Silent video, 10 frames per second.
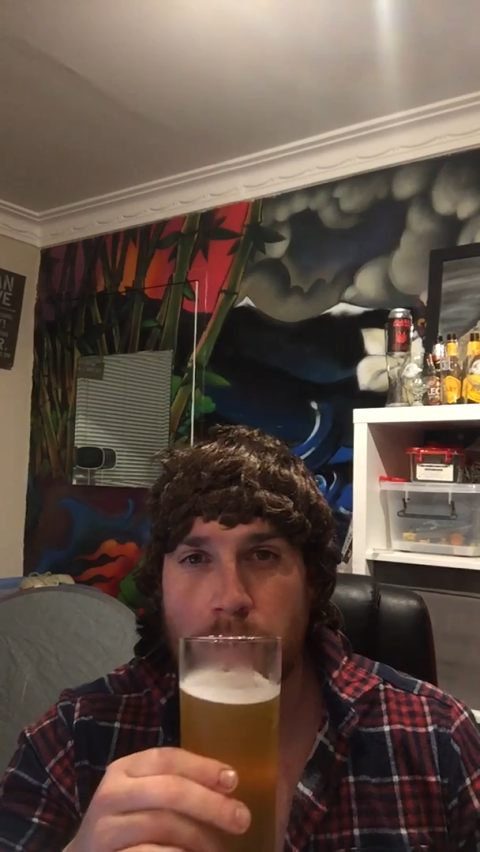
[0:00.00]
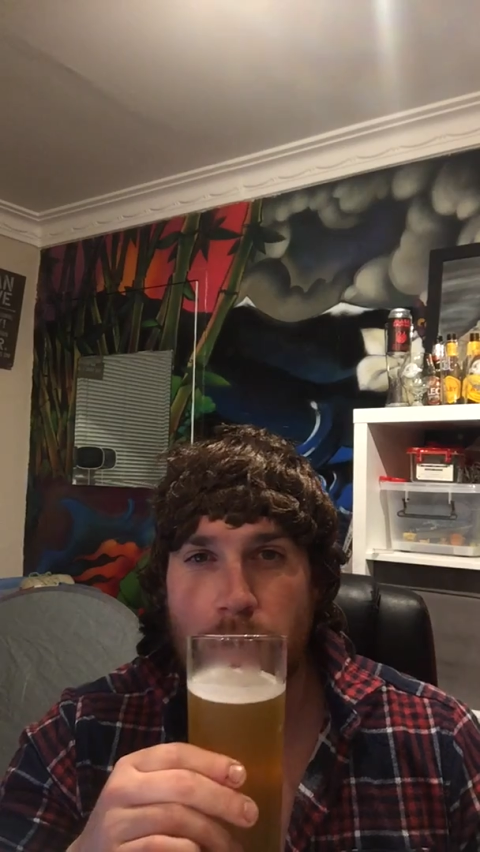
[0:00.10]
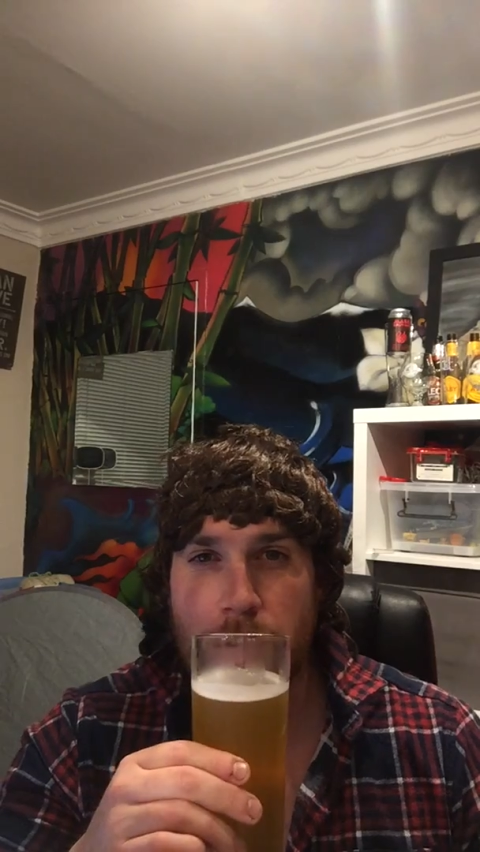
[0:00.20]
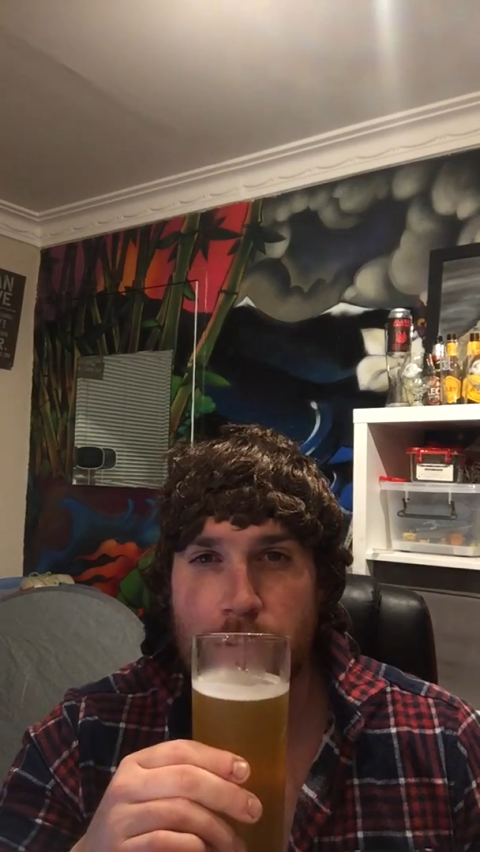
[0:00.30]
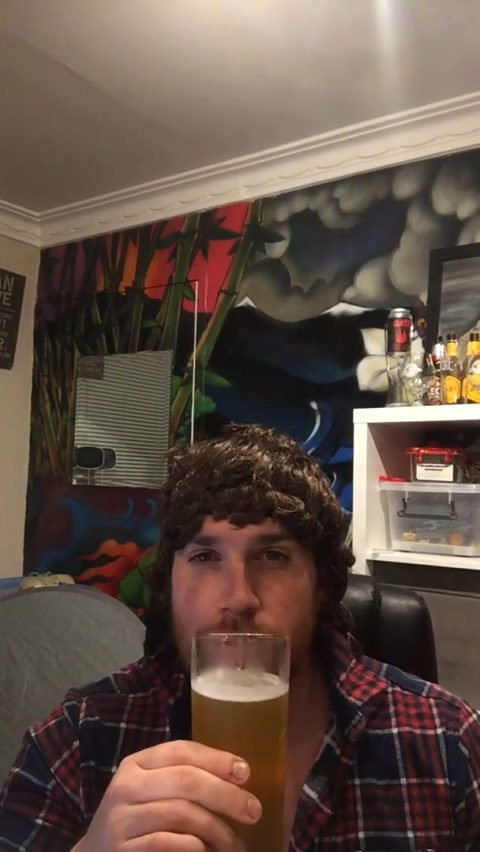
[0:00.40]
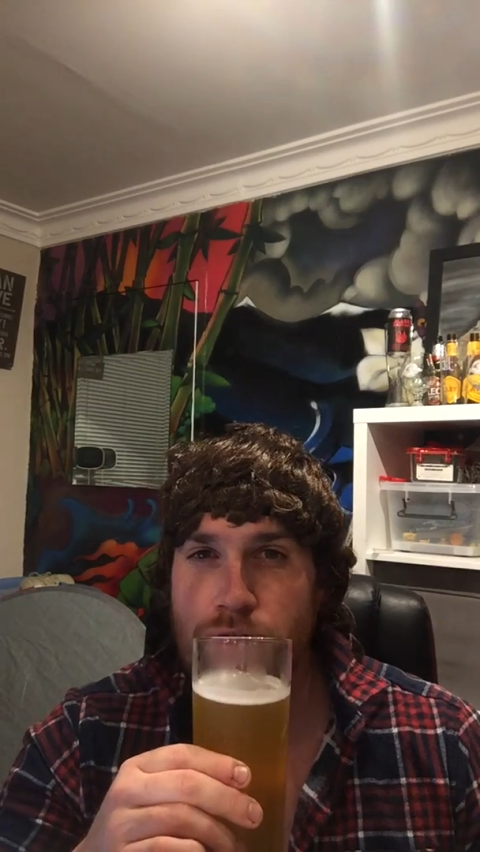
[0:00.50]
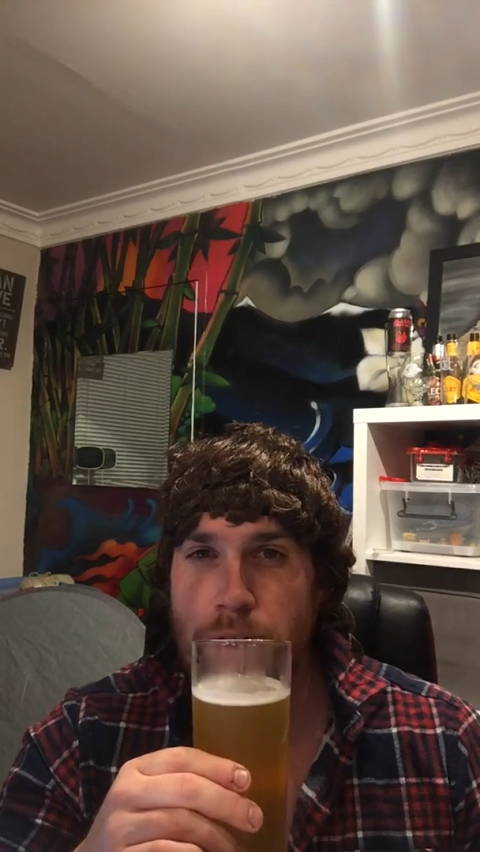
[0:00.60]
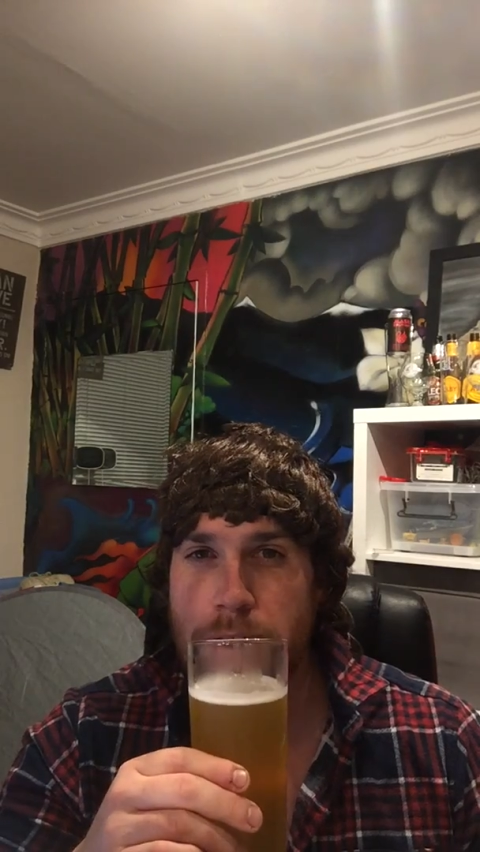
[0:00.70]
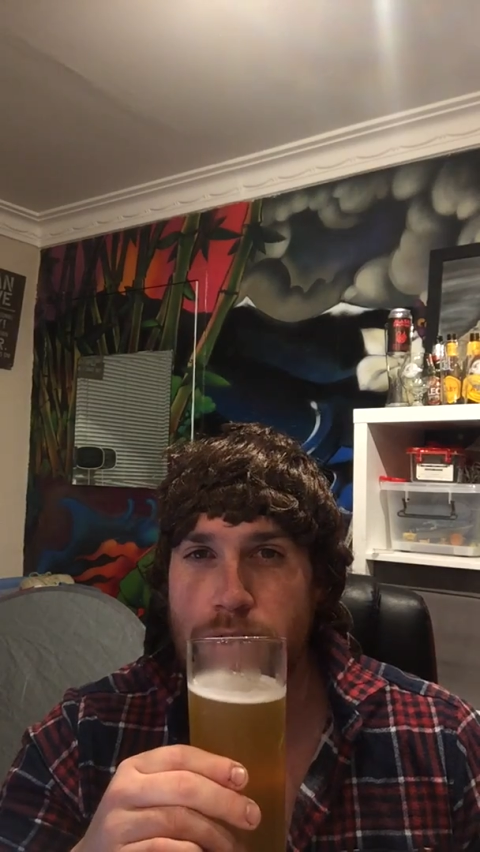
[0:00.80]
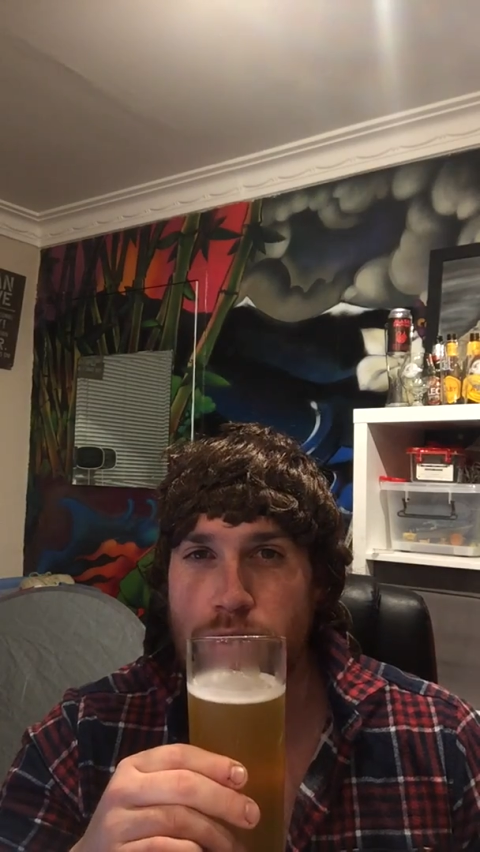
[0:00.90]
you know, that
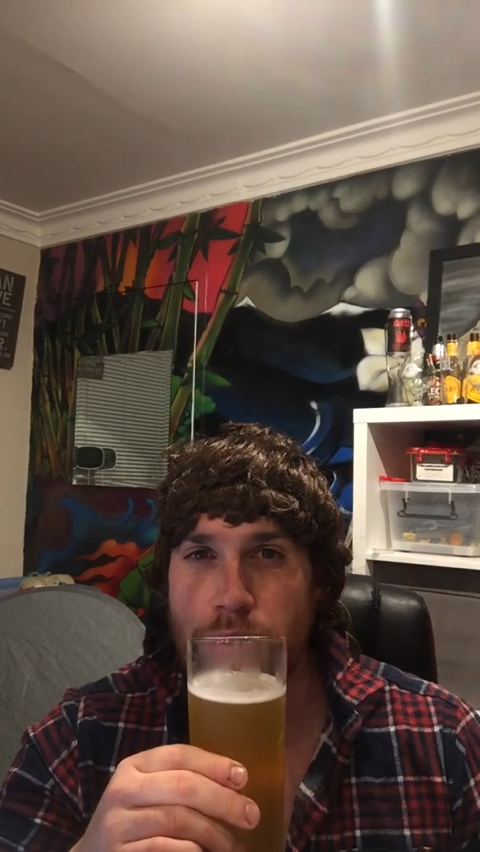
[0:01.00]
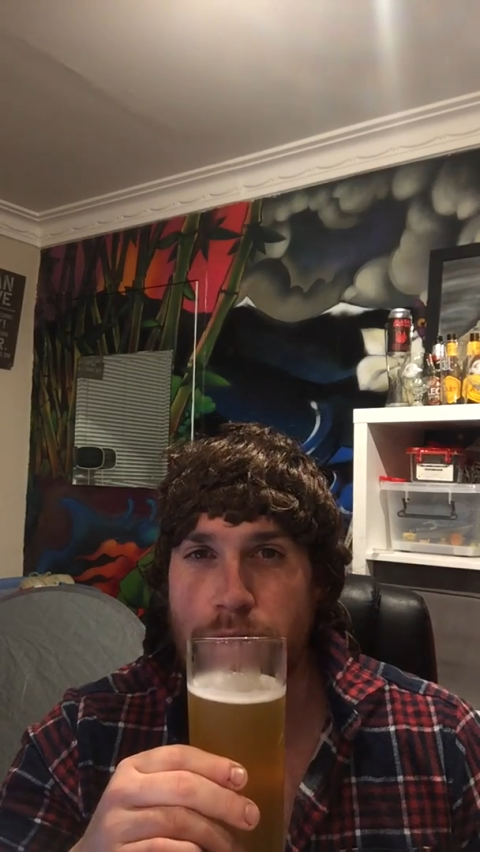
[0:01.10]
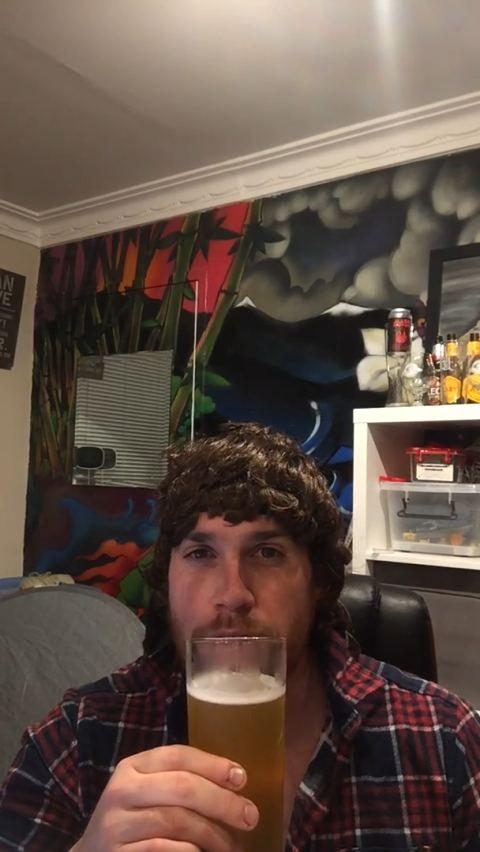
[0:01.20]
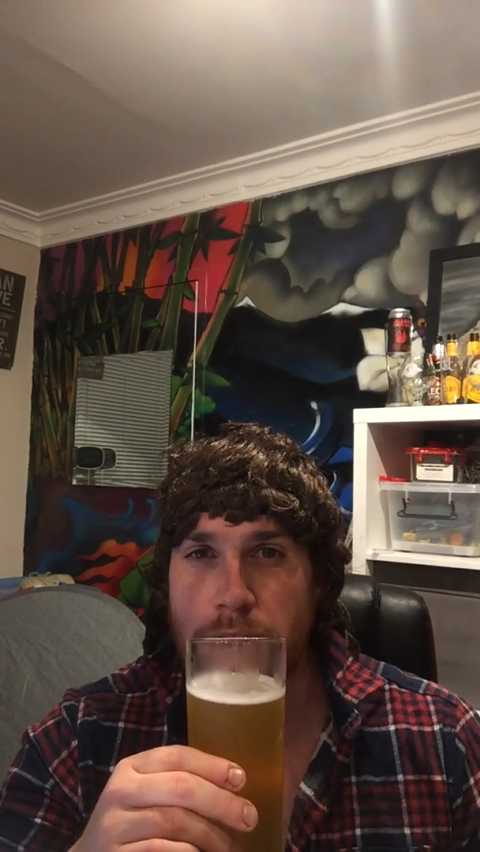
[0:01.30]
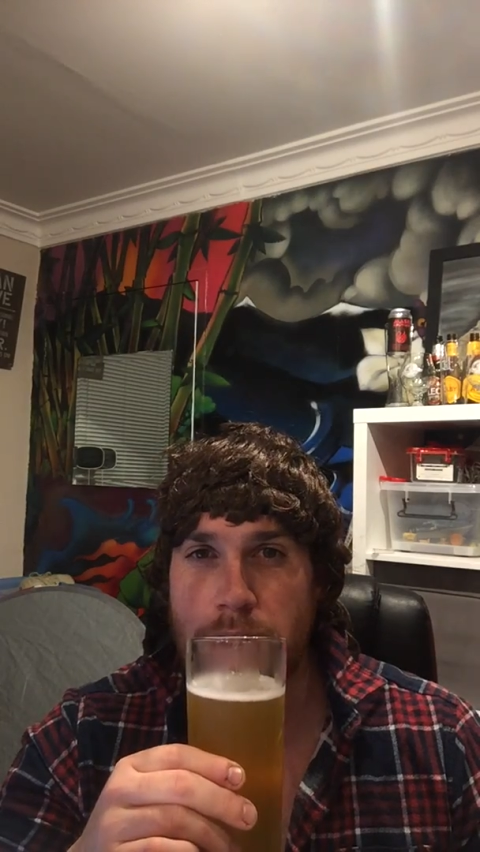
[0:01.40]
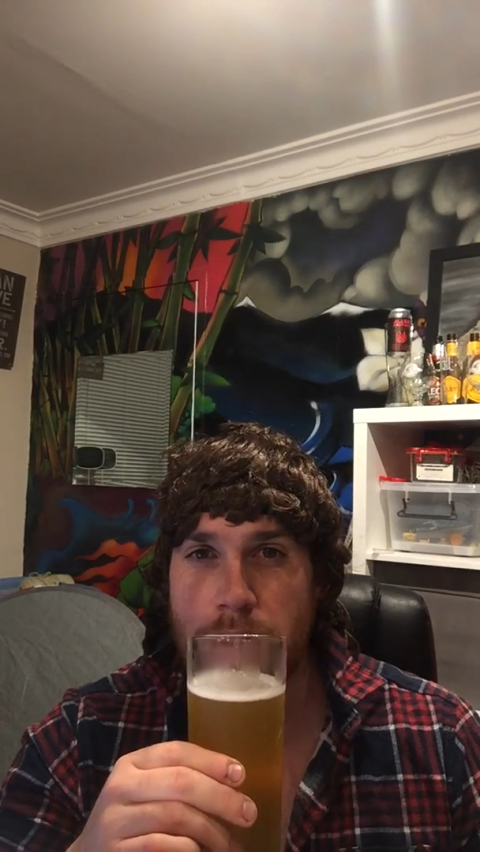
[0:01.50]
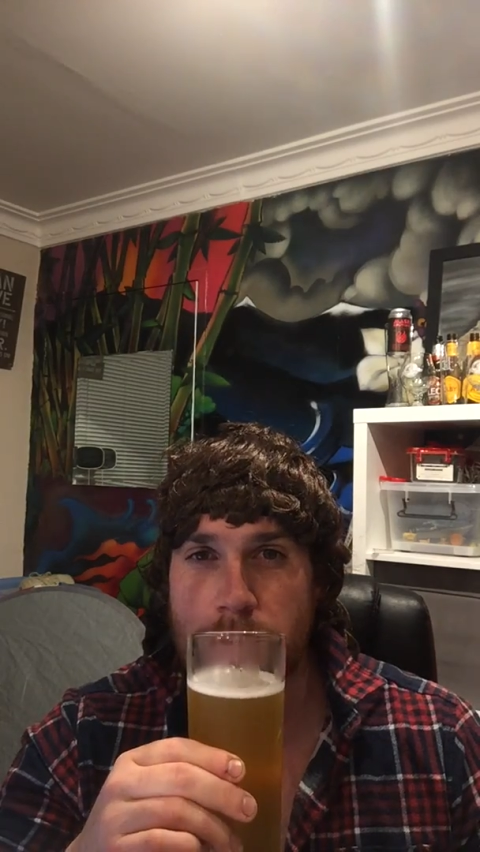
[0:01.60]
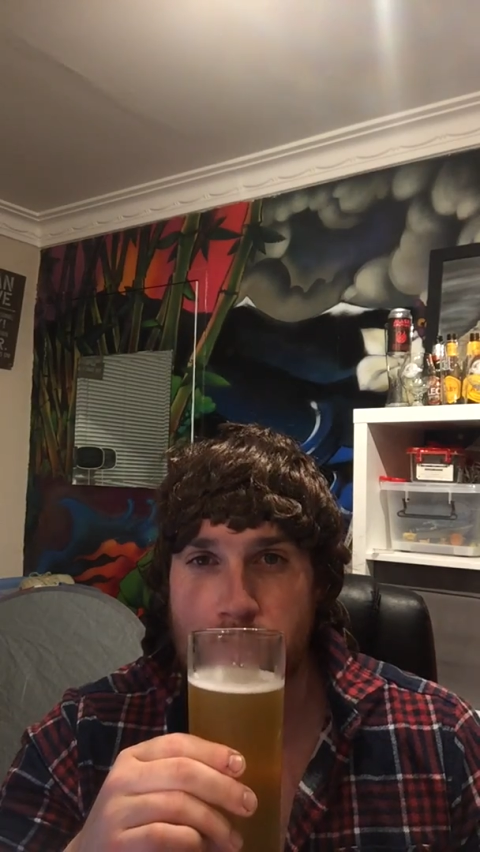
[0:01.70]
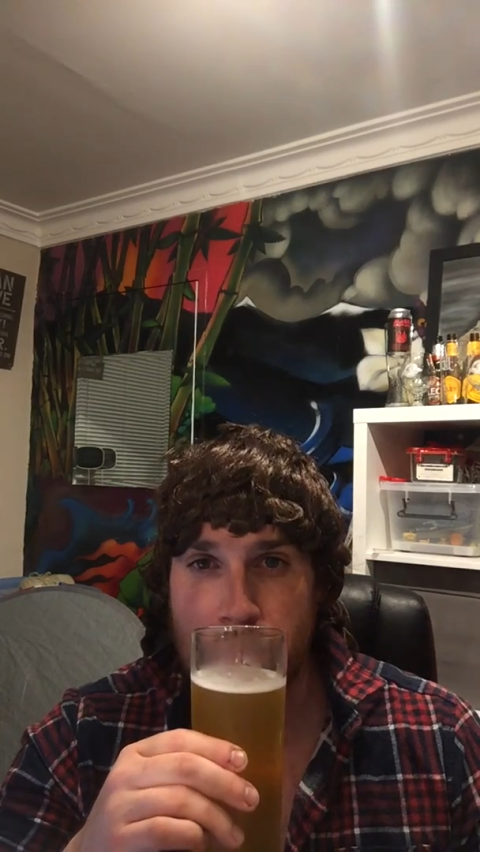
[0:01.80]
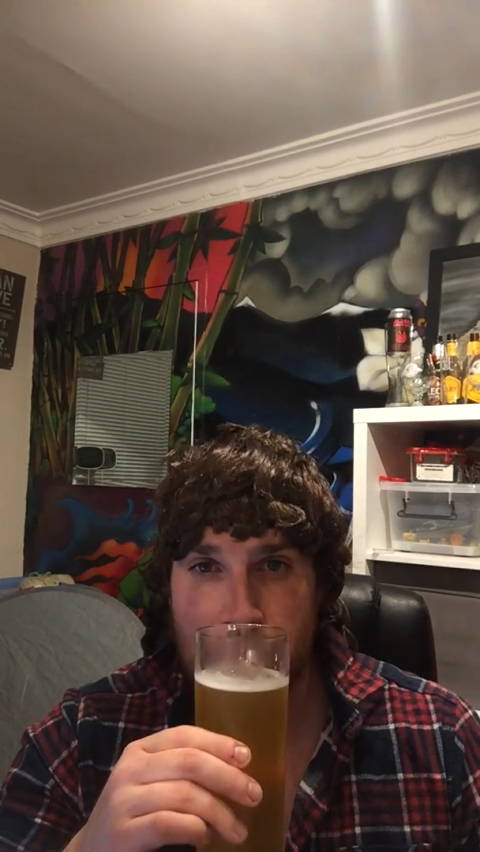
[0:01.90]
strange sort of
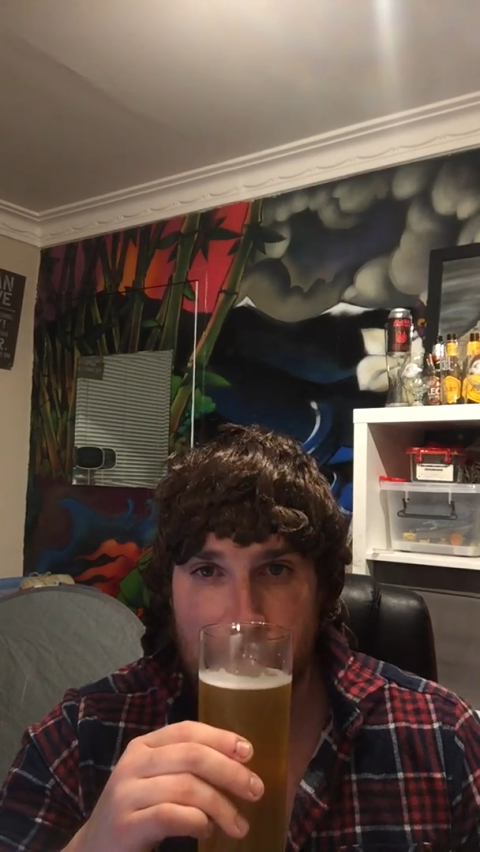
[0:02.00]
funkiness,